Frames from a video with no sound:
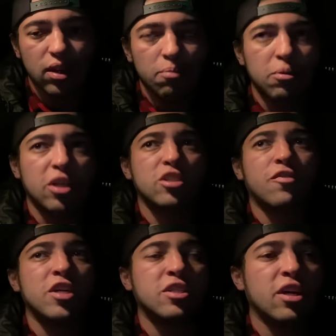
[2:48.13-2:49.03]
Because if
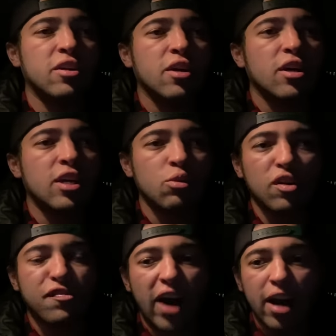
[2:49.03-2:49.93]
he did, he would
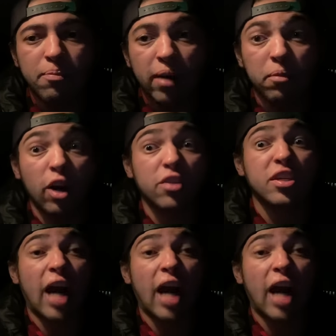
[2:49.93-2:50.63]
have fired Mike McCarthy.